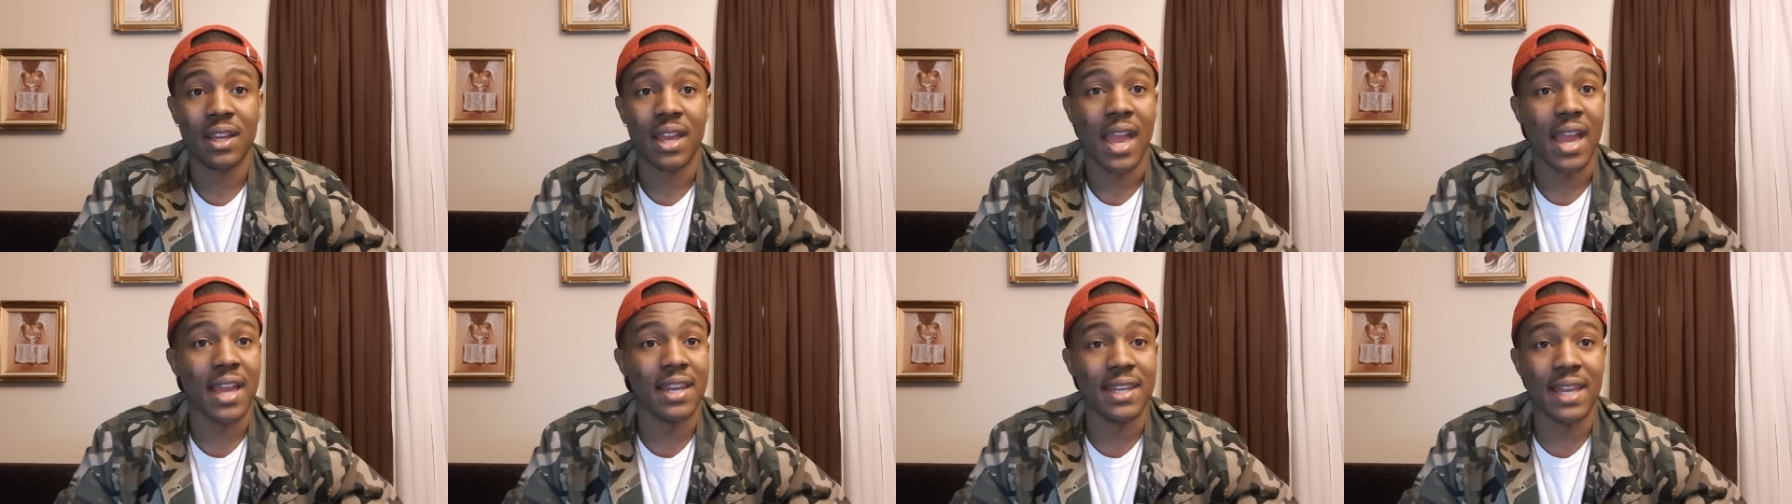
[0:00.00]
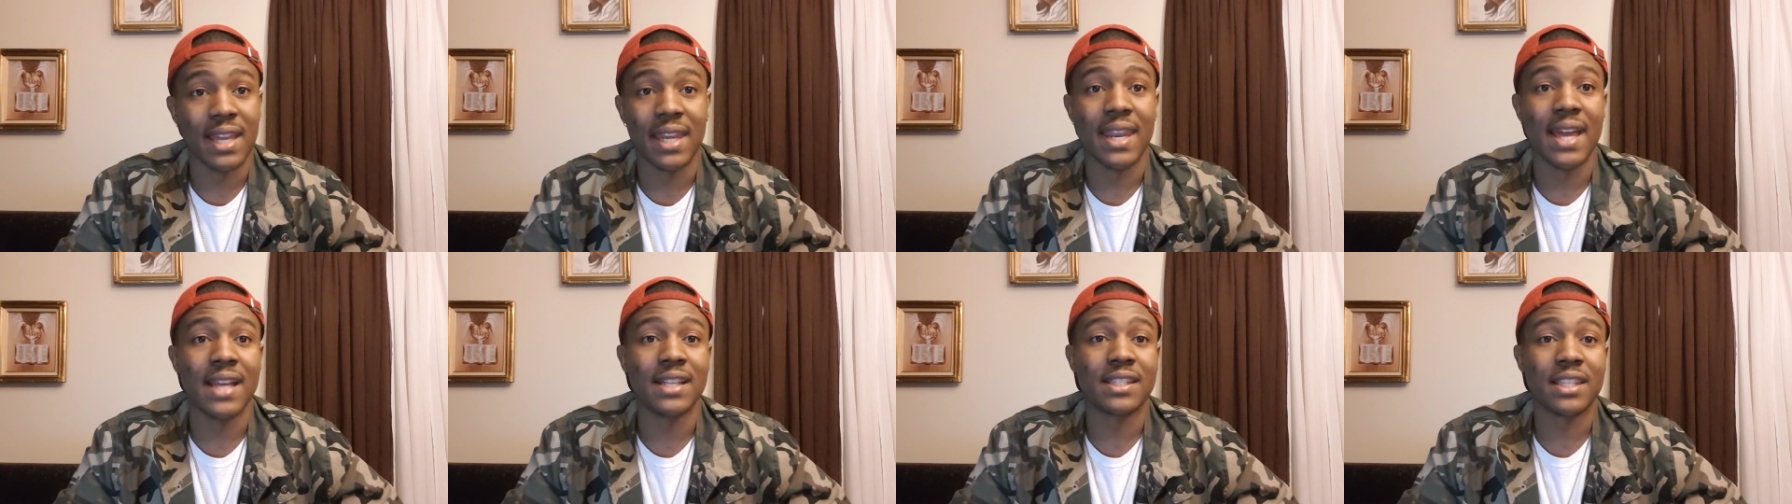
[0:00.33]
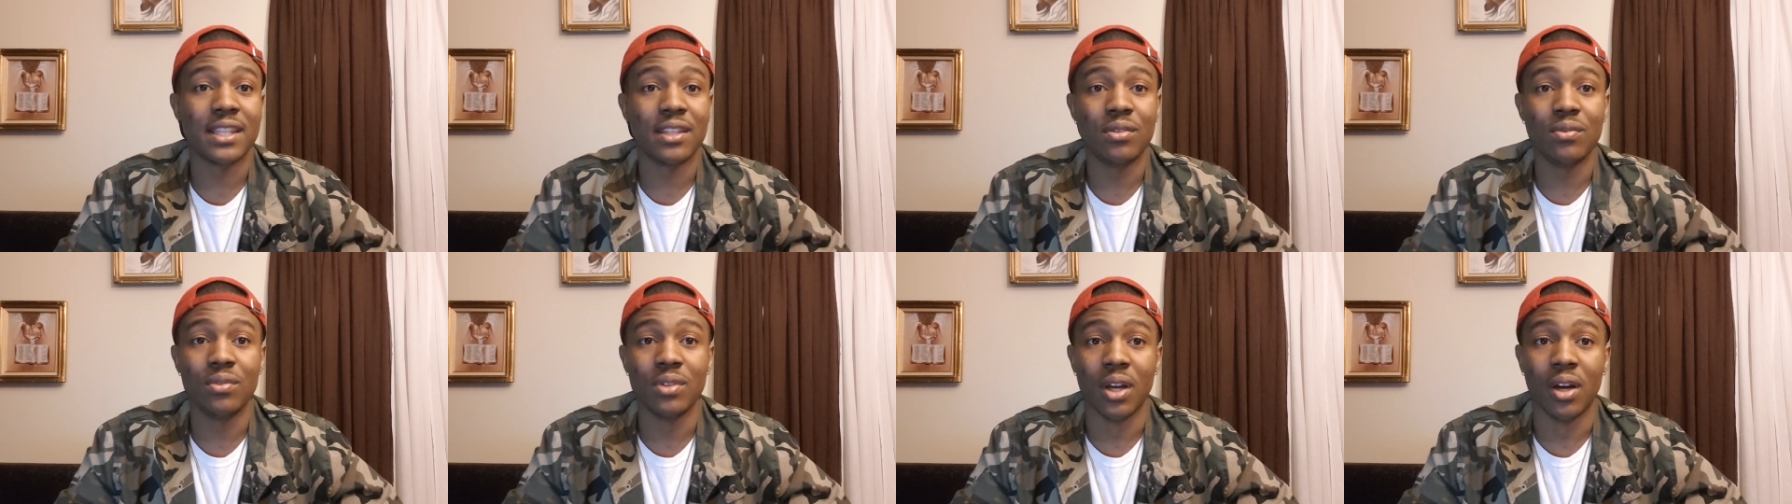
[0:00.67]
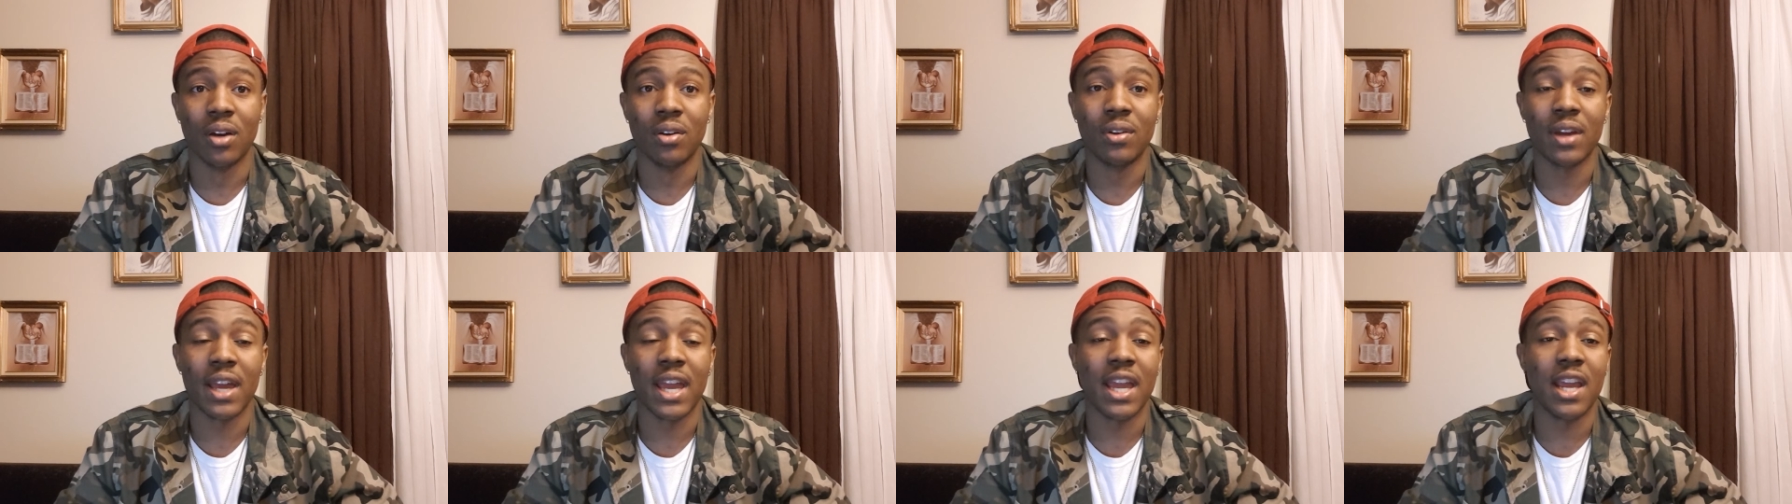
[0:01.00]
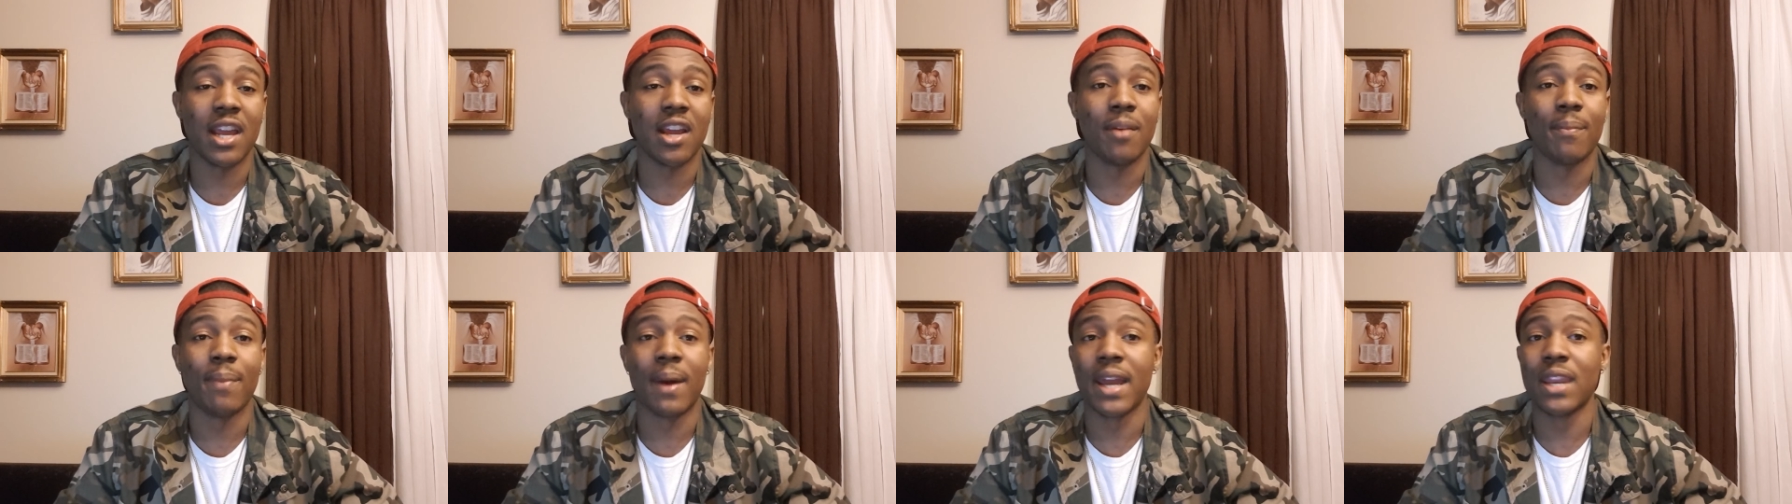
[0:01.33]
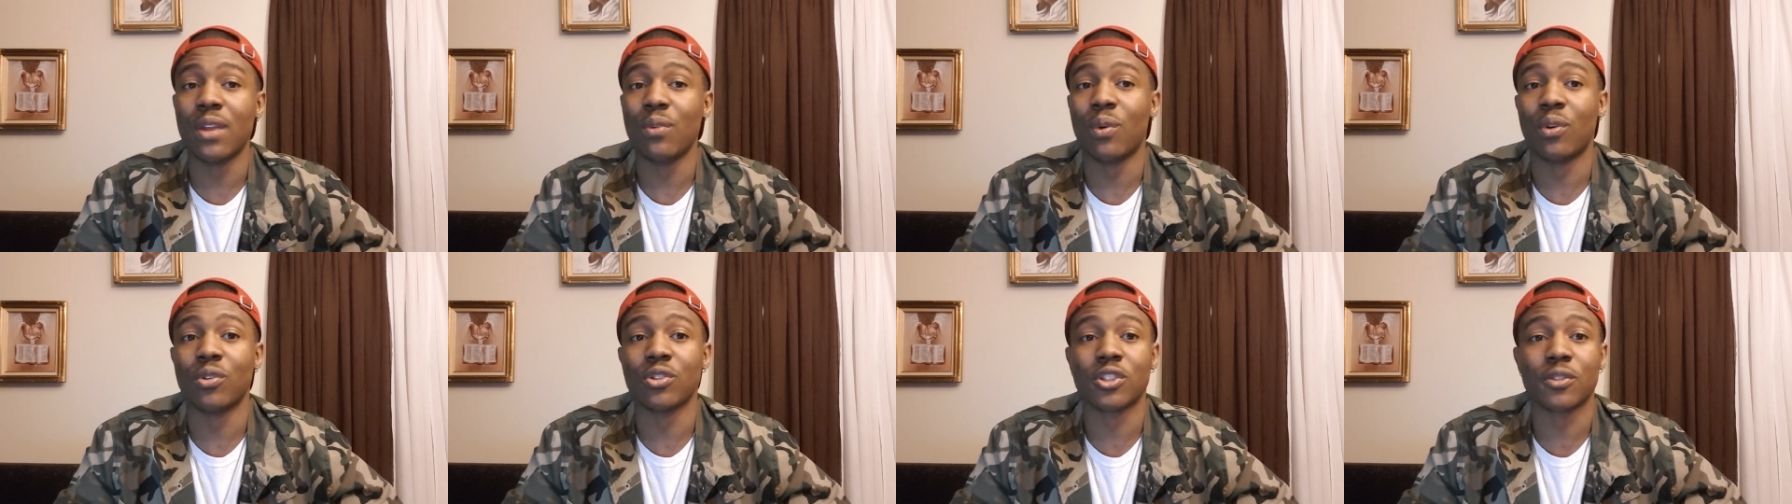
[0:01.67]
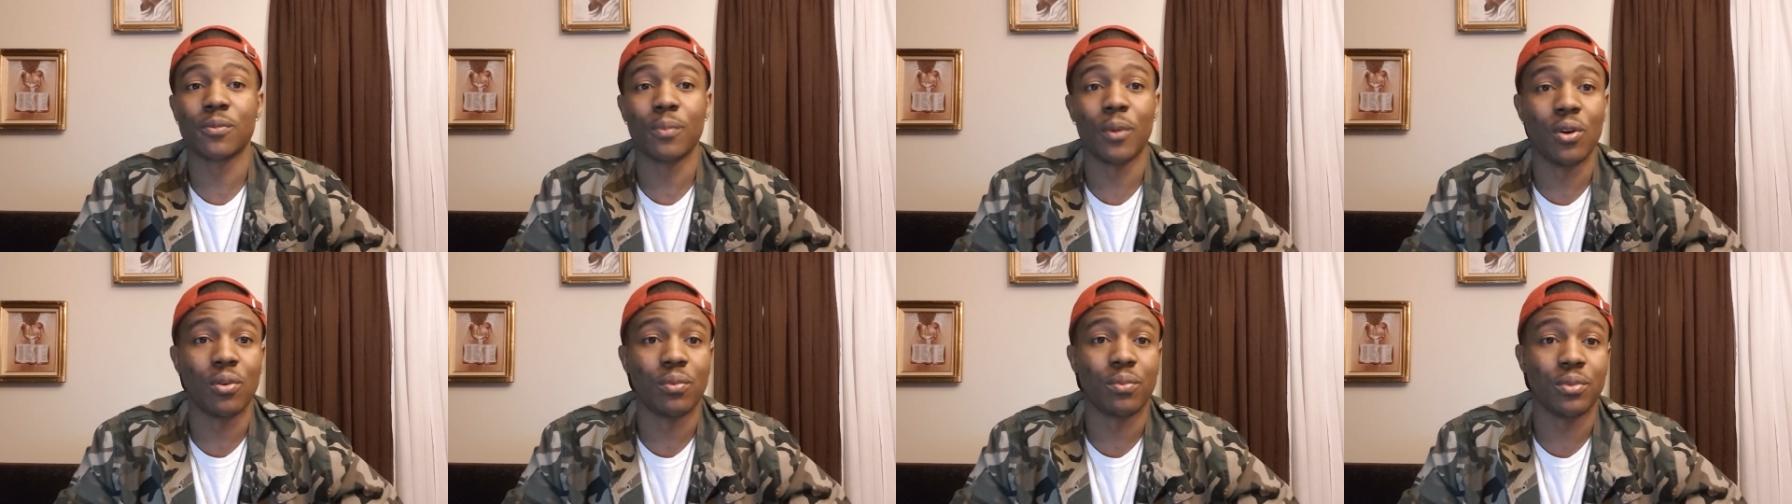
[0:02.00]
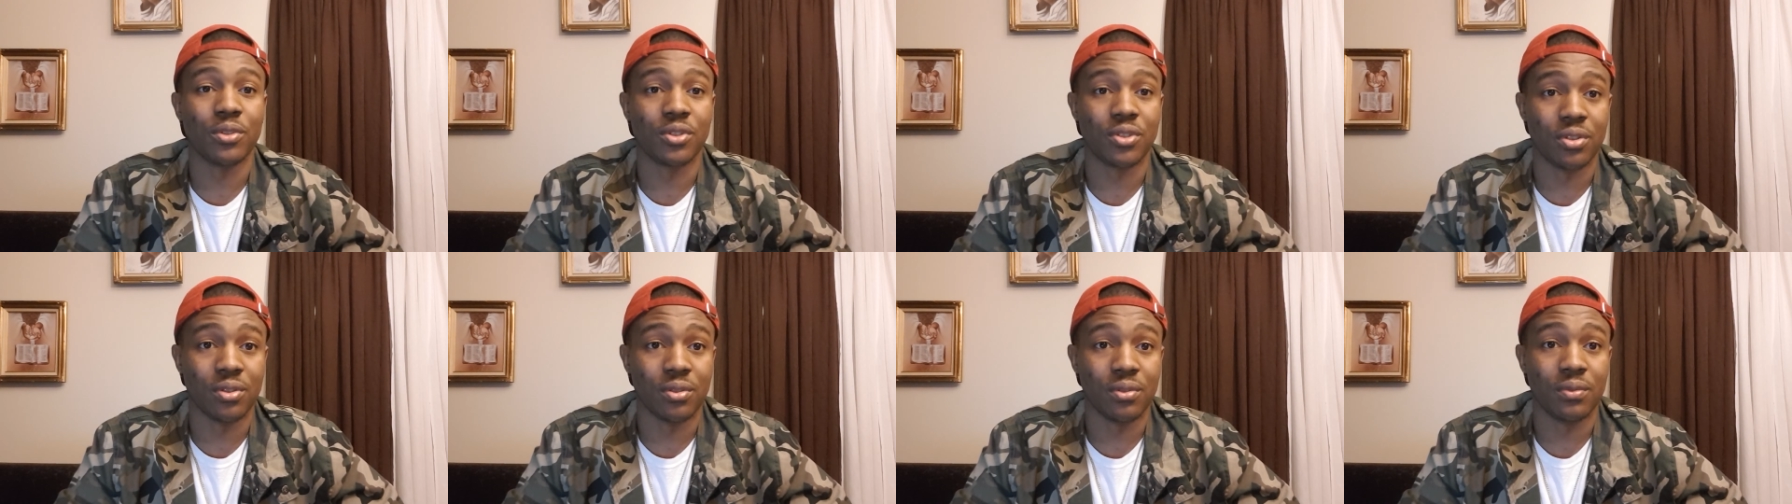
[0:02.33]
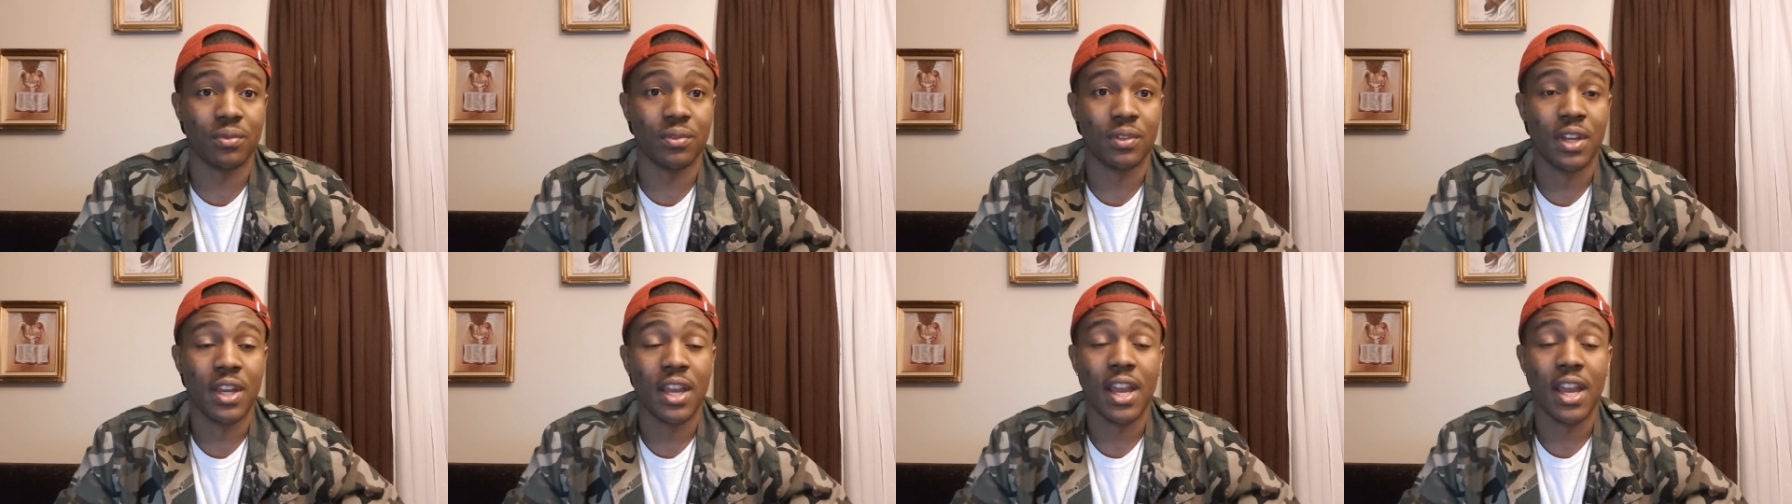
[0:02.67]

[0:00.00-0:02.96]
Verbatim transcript: and then next thing you know, everybody wants smoke with you.